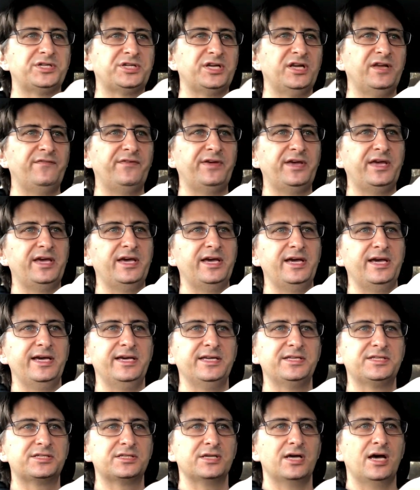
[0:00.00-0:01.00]
EV it
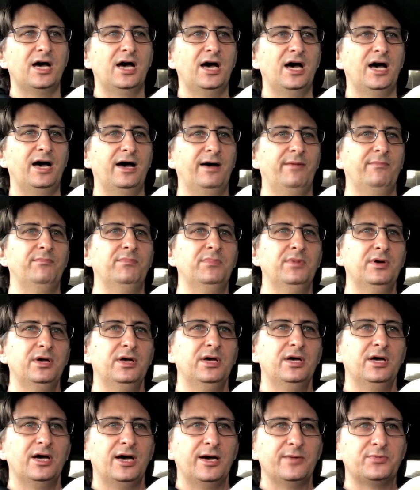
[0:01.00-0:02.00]
is. I'm
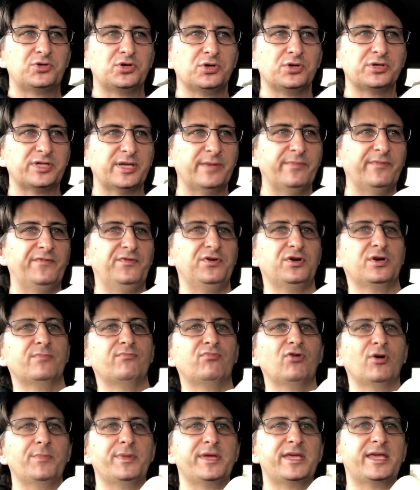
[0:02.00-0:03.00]
sure some of you can
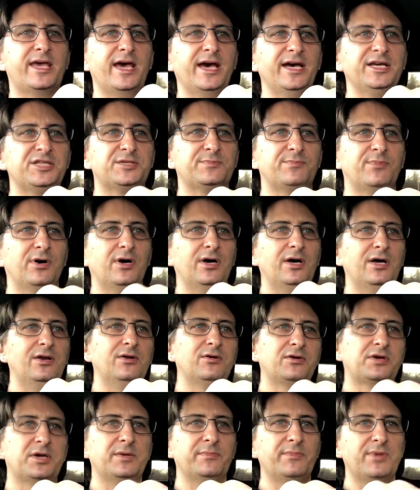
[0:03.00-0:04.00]
probably guess by
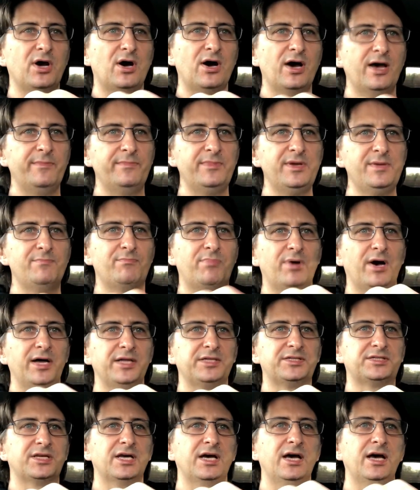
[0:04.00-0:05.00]
looking behind me,
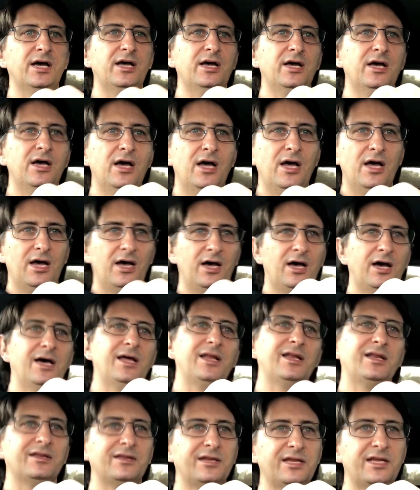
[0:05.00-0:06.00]
but
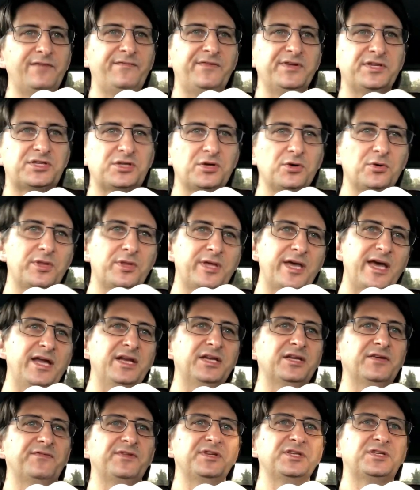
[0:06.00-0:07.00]
I'll leave it till the end
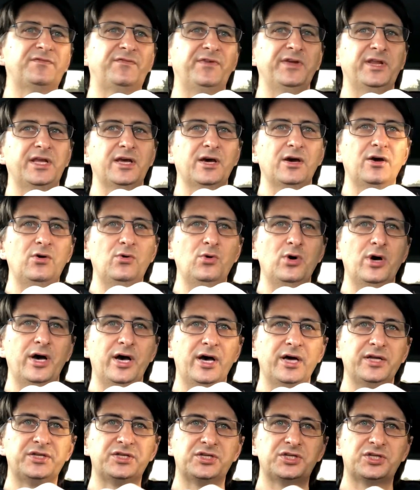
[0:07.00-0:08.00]
of this
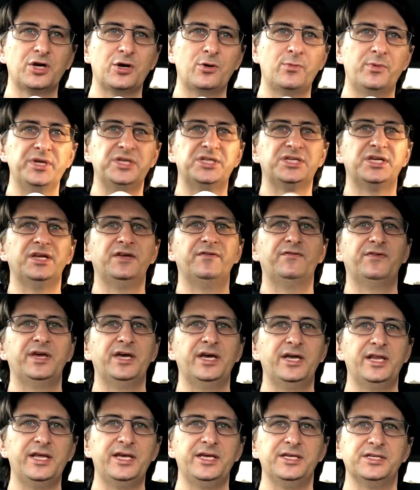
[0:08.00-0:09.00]
video to show which EV
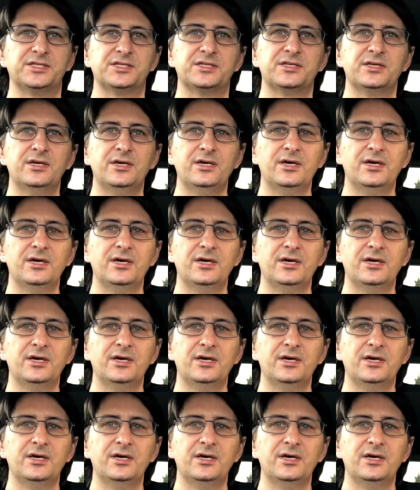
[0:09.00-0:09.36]
it is.